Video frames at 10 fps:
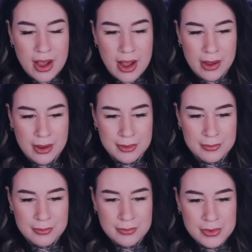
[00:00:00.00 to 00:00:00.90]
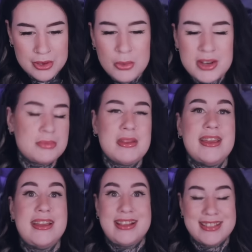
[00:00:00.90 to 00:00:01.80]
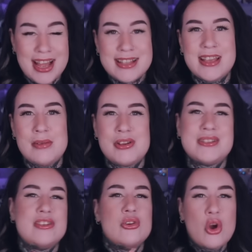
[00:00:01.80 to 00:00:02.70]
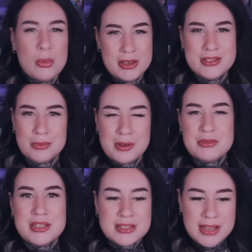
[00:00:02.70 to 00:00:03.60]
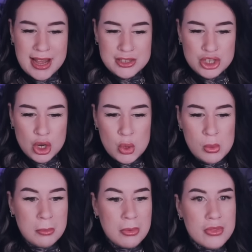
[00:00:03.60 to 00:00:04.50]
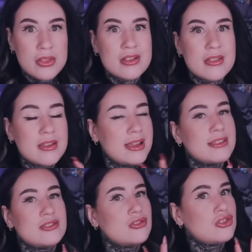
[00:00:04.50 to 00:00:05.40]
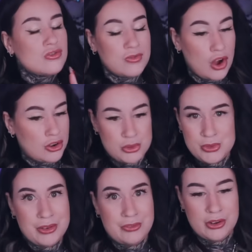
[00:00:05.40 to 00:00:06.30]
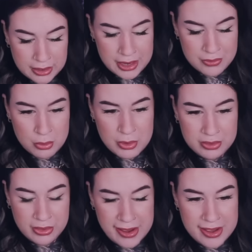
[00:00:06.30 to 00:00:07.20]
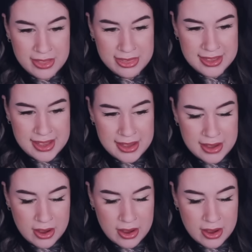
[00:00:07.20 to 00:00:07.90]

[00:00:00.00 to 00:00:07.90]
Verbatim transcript: um, you don't want it to be exact same because then you're copying someone else's tattoo, but the it's just far too different. Even with like the